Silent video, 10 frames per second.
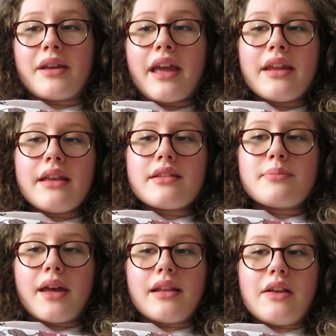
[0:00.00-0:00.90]
Mechanics
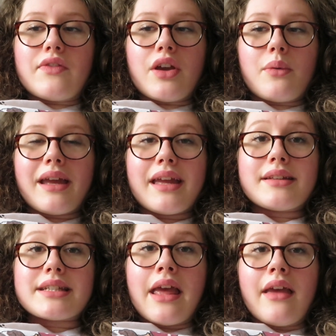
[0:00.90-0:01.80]
by Olivia
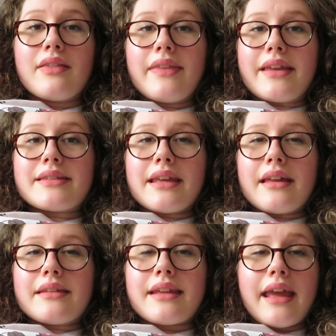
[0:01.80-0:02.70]
Waite. This
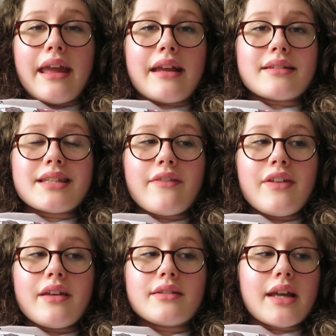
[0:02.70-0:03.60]
is a
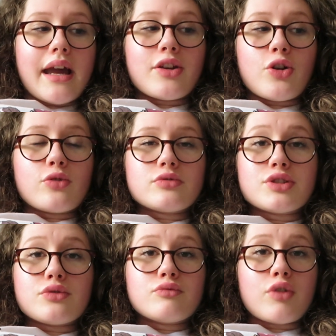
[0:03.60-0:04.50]
sapphic
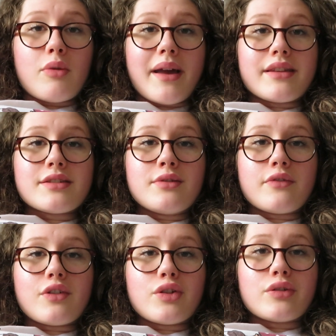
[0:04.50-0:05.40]
adult romance
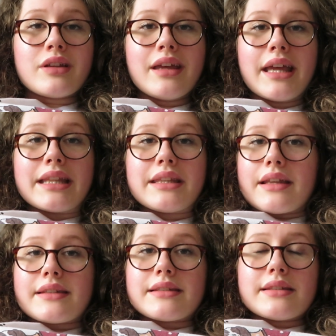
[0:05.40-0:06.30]
novel
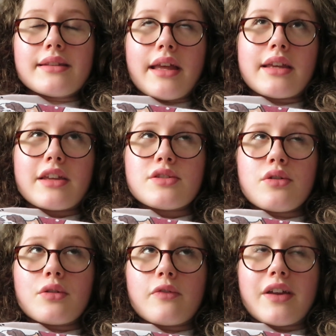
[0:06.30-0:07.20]
that's like
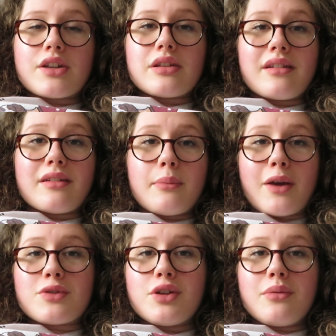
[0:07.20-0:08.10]
historical fiction
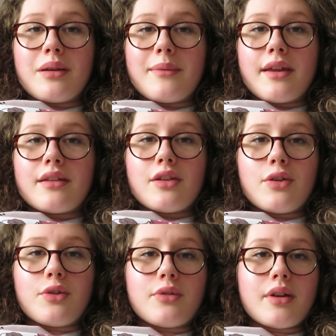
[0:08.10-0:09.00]
about 2 women
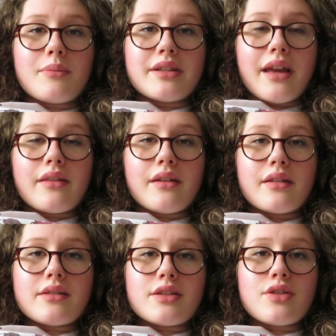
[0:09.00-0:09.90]
who come
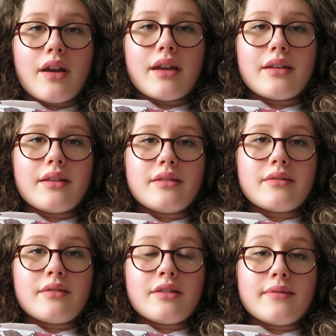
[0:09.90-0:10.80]
together to try
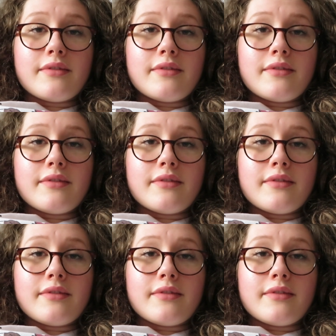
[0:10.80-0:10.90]
and